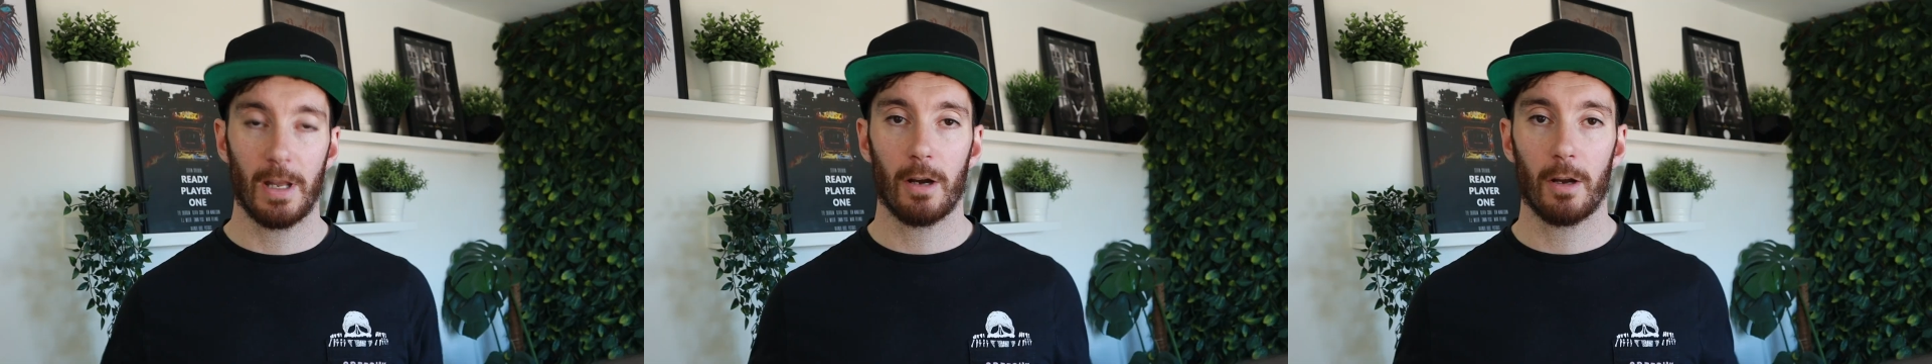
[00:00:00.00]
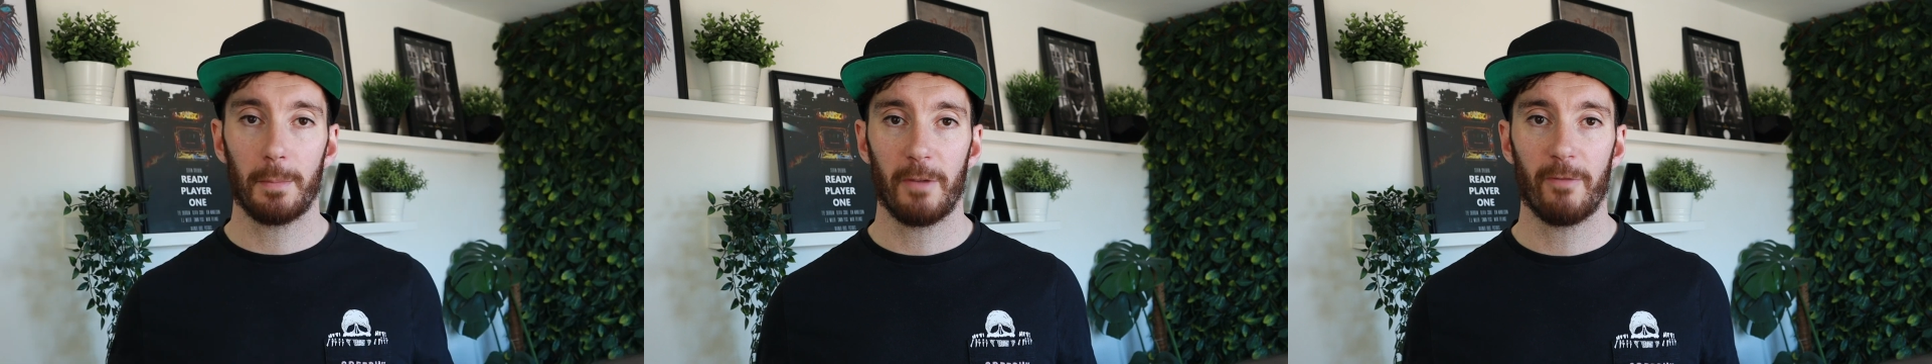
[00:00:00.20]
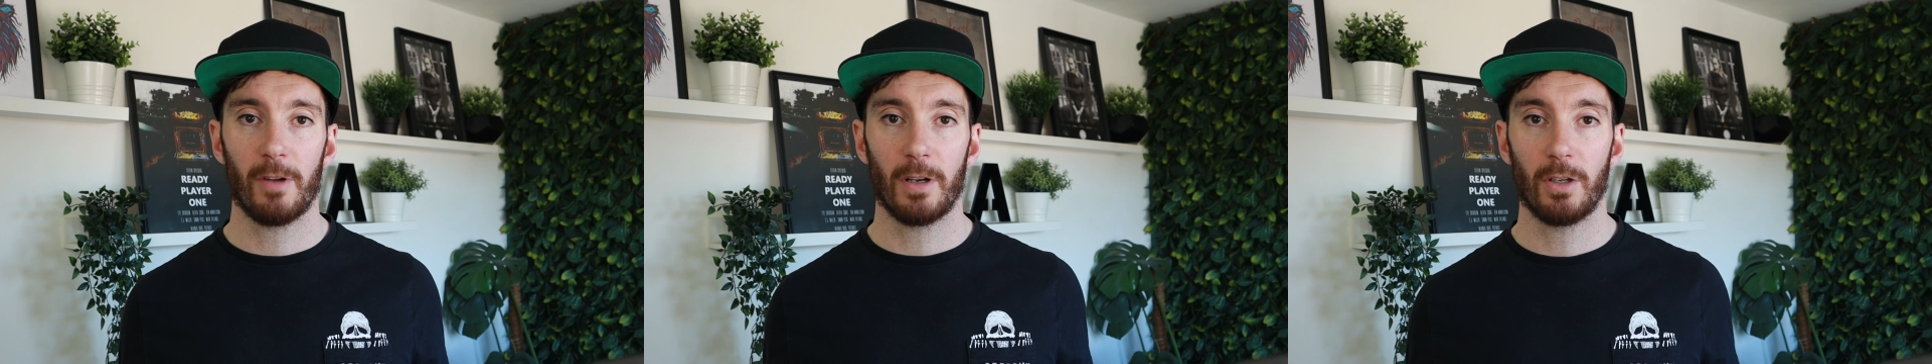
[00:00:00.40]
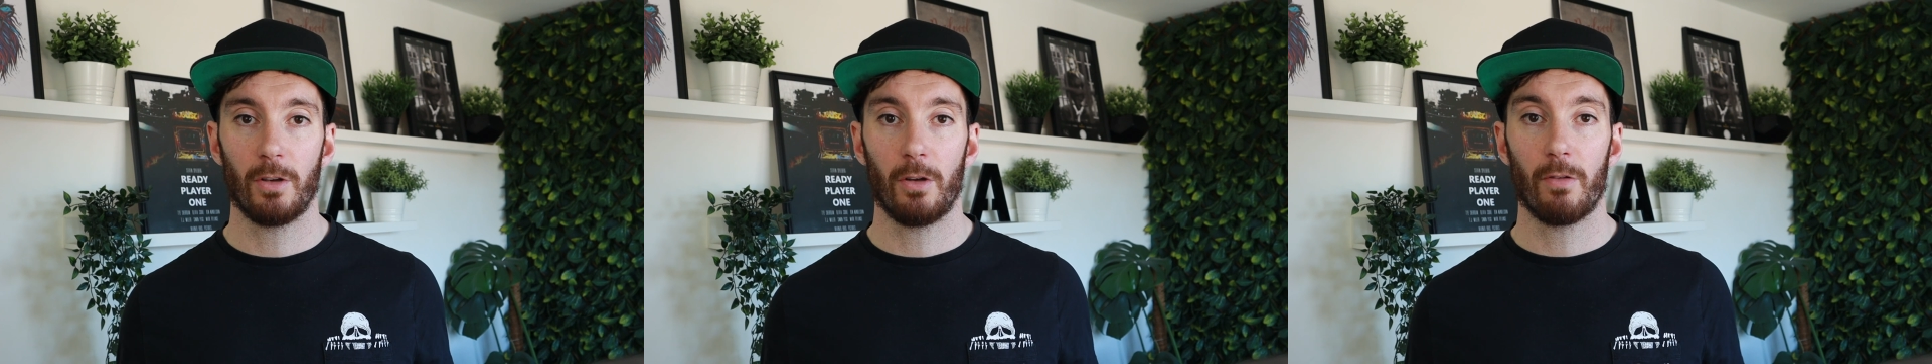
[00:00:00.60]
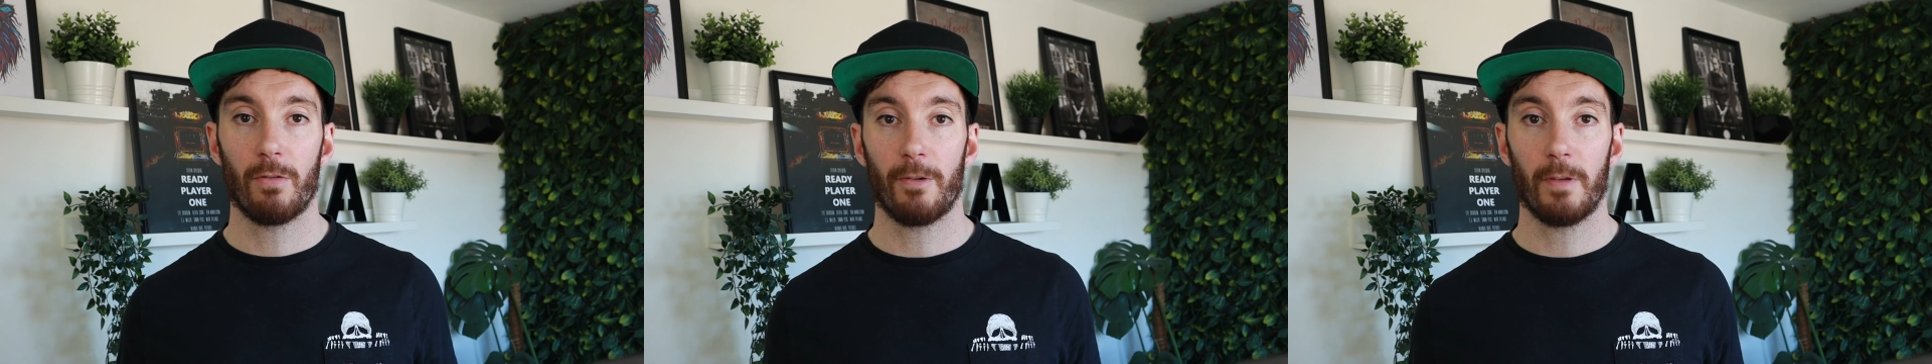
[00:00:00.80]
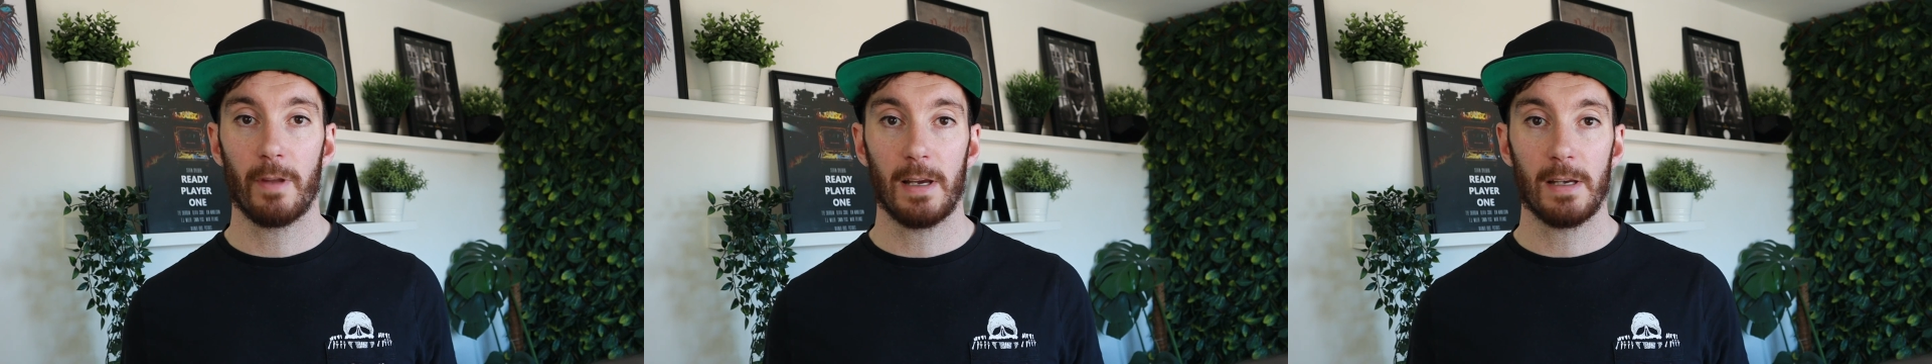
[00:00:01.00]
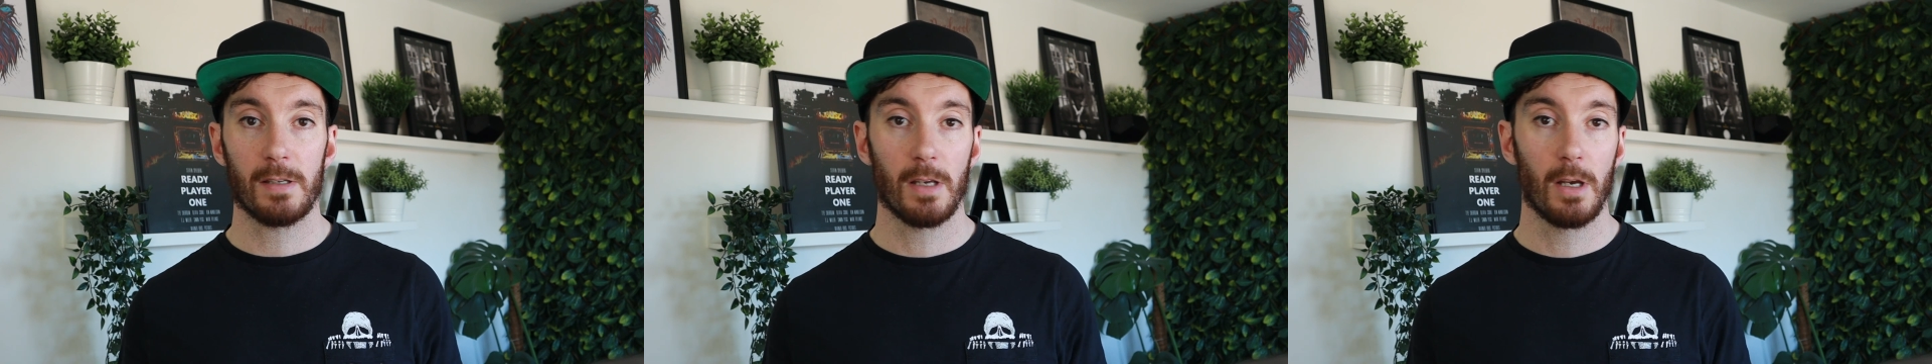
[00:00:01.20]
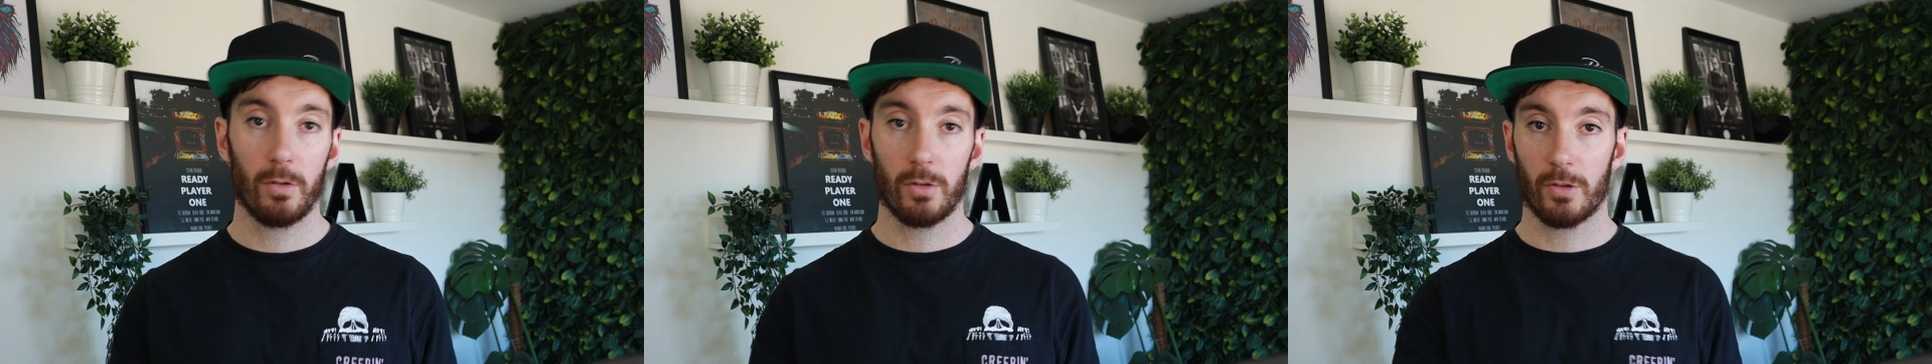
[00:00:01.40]
Now I'm going to be running you through
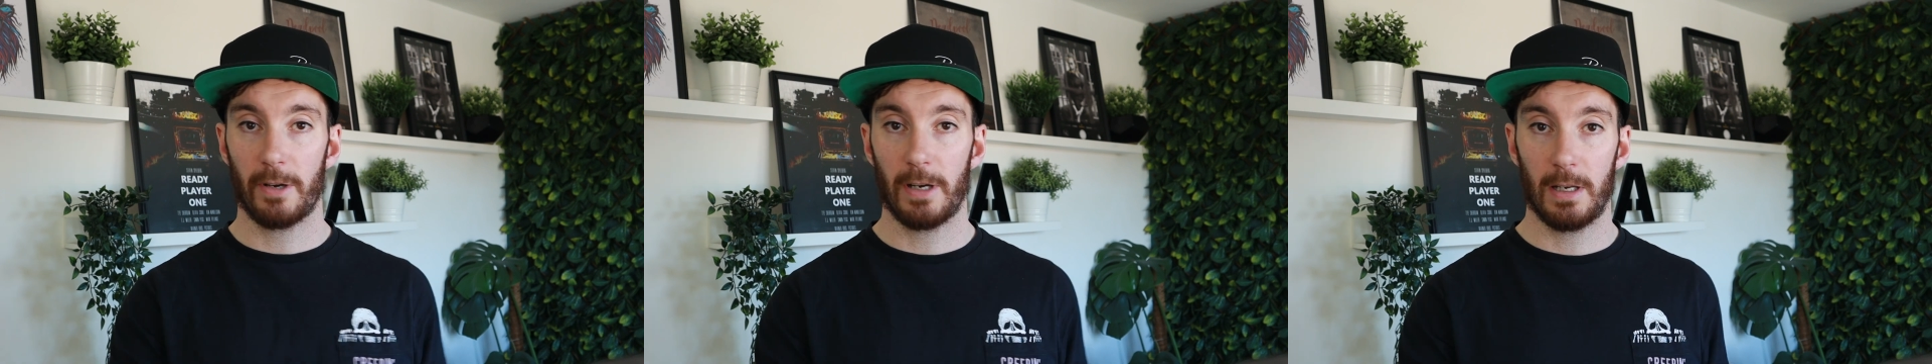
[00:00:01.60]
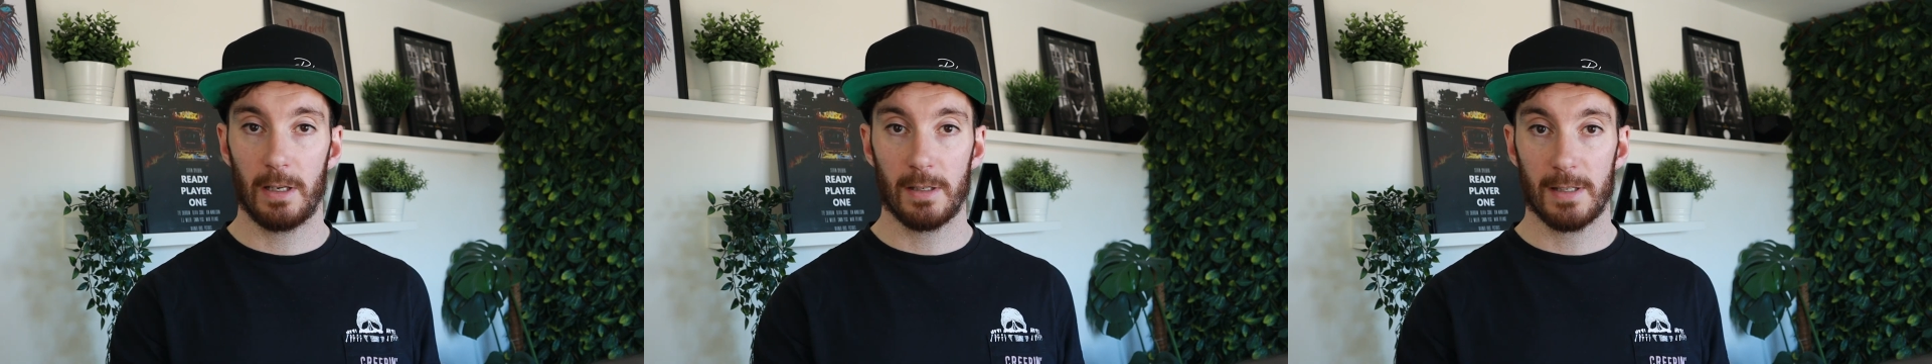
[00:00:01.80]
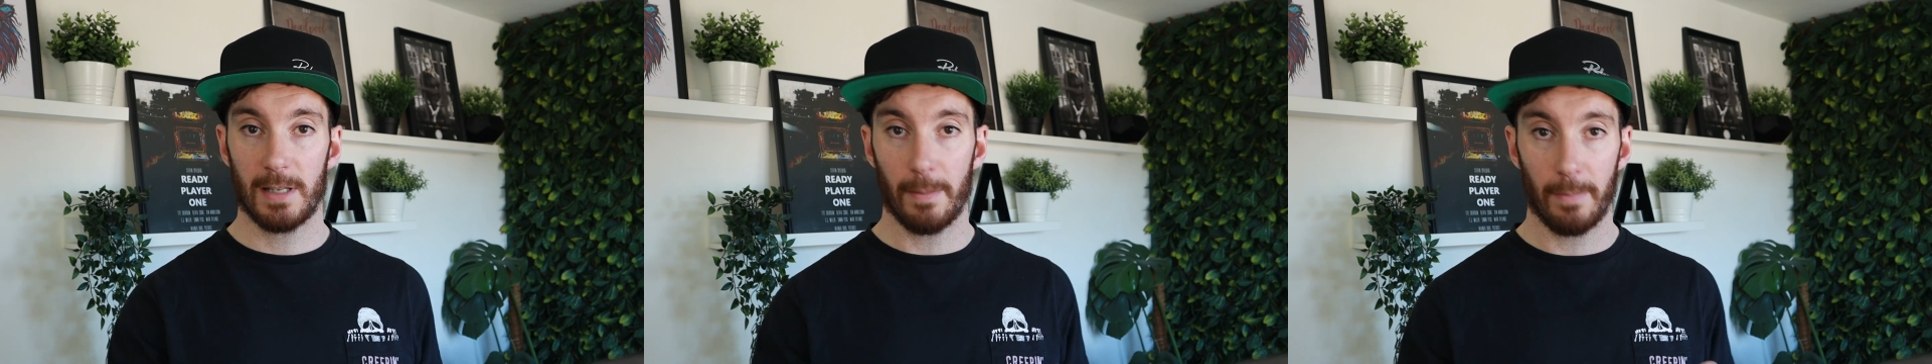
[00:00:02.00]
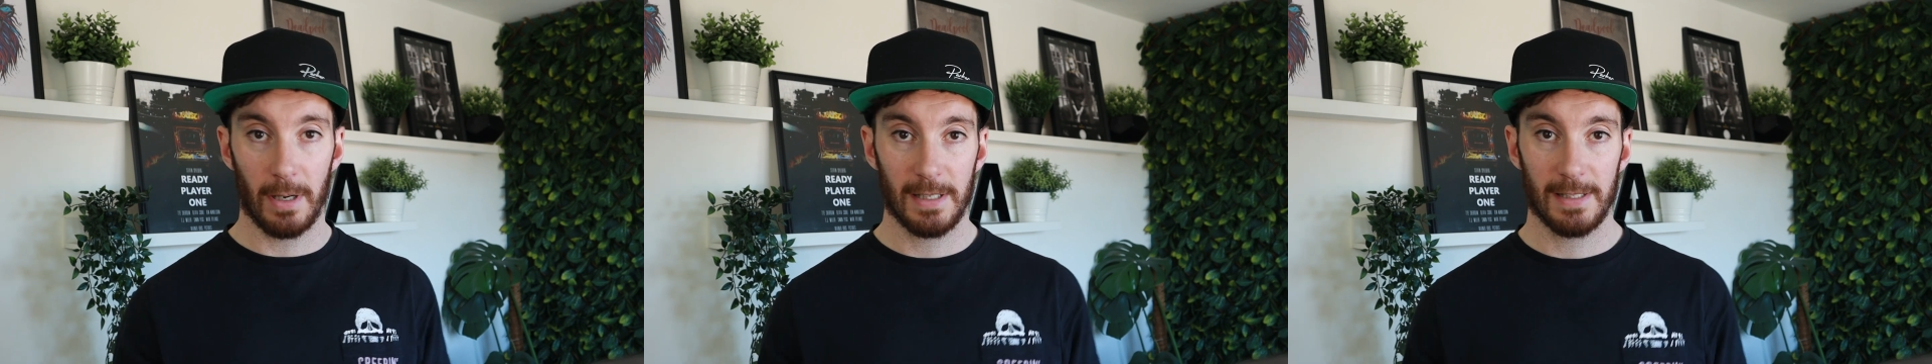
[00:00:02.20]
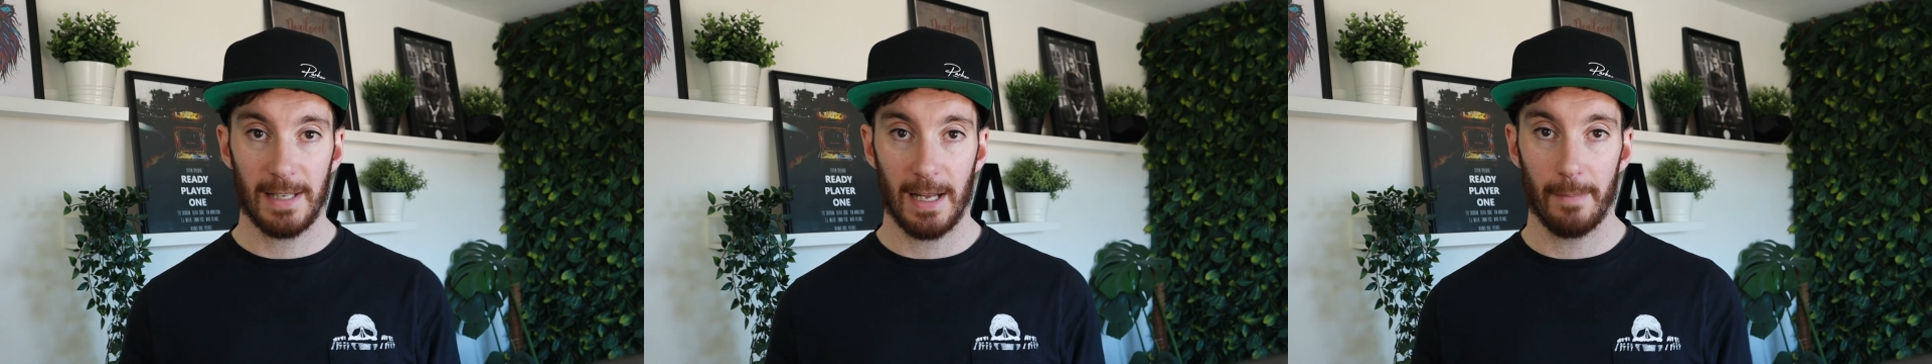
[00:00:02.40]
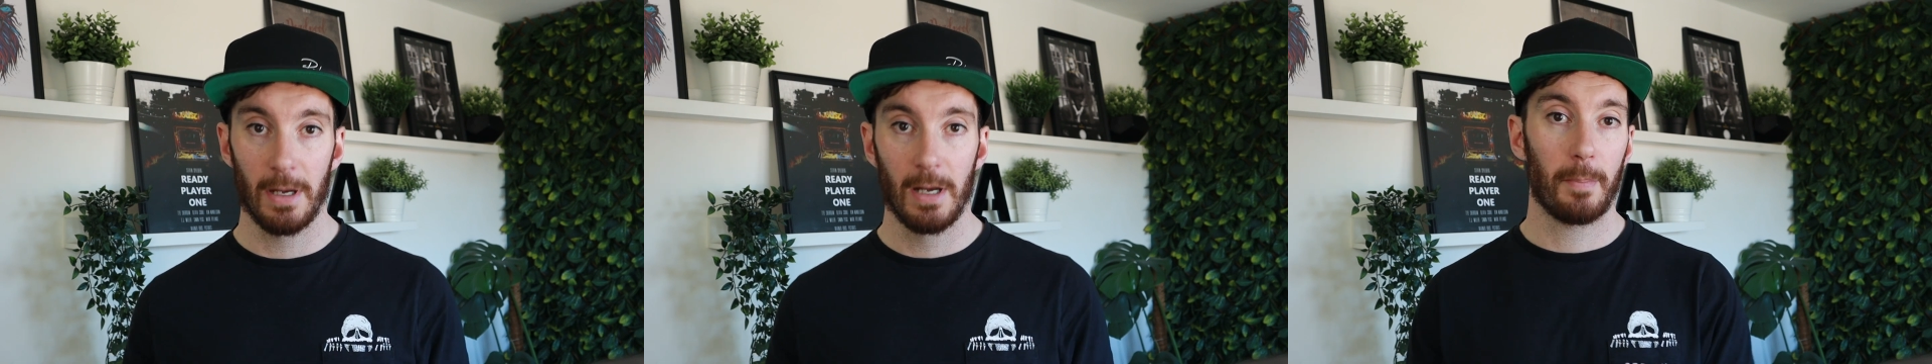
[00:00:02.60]
this on screen step by step.